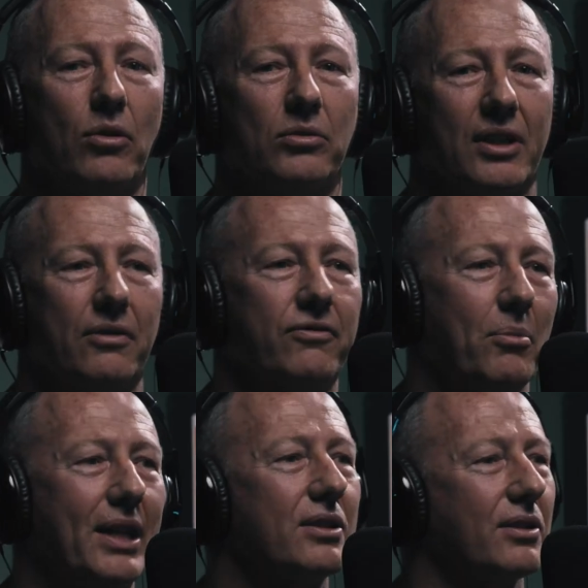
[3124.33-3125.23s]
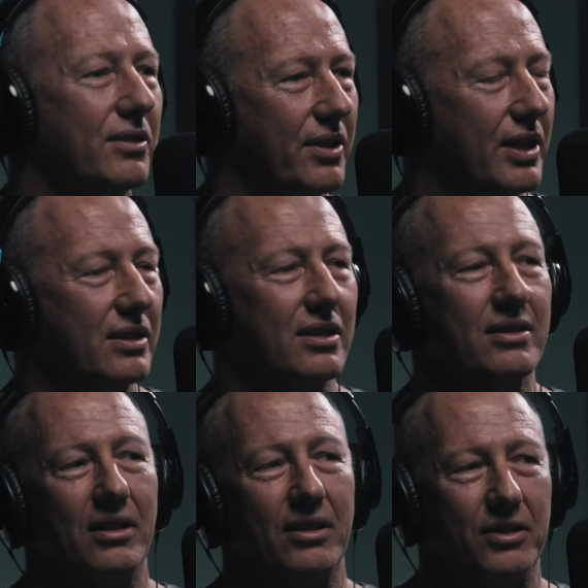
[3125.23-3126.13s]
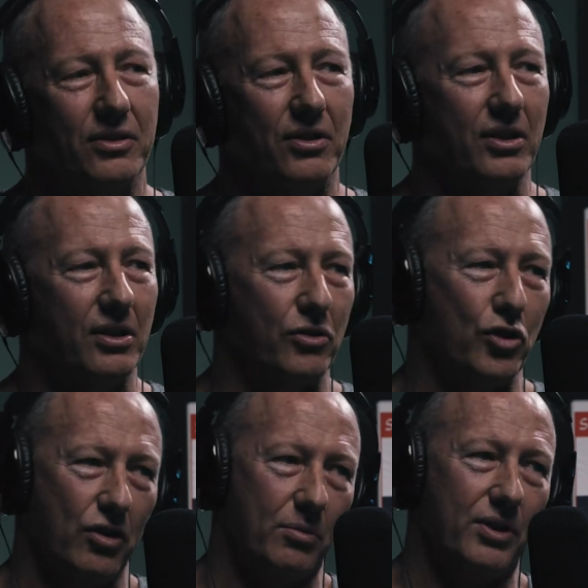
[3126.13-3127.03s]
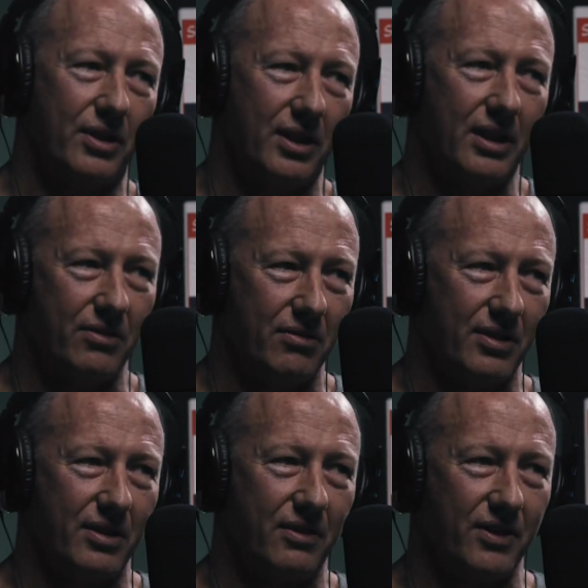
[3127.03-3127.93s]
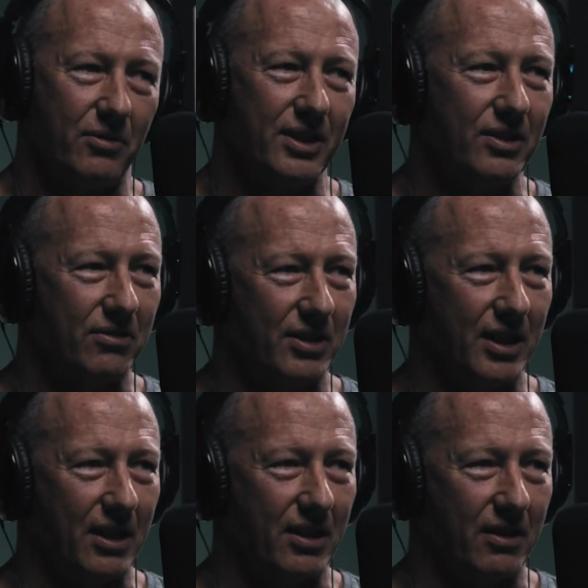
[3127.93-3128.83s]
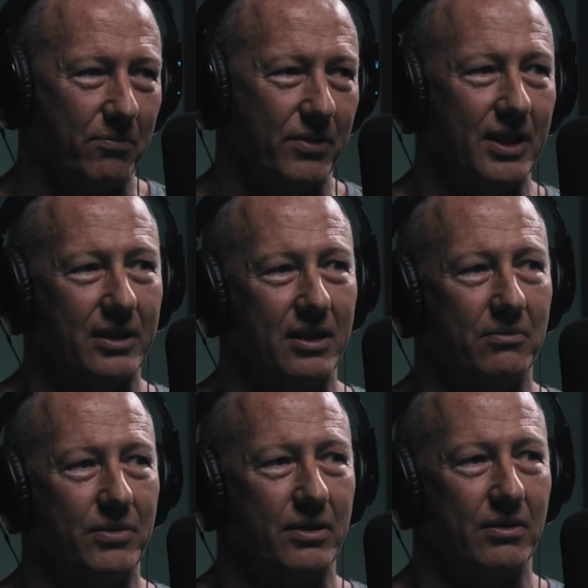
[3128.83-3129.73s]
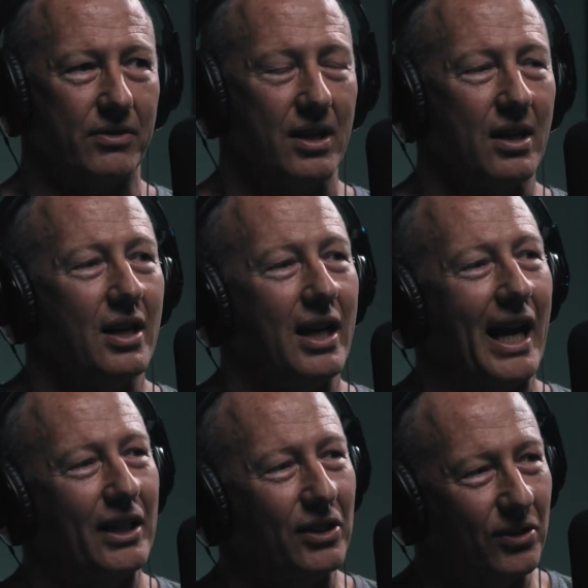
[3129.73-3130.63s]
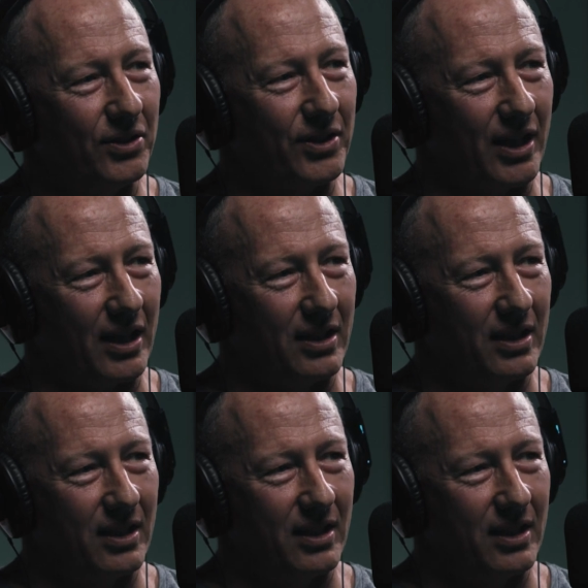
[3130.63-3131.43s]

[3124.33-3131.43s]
they also ferment a lot of things, and so do the Germans and that sort of stuff. So it's interesting how they've protected themselves and learnt that.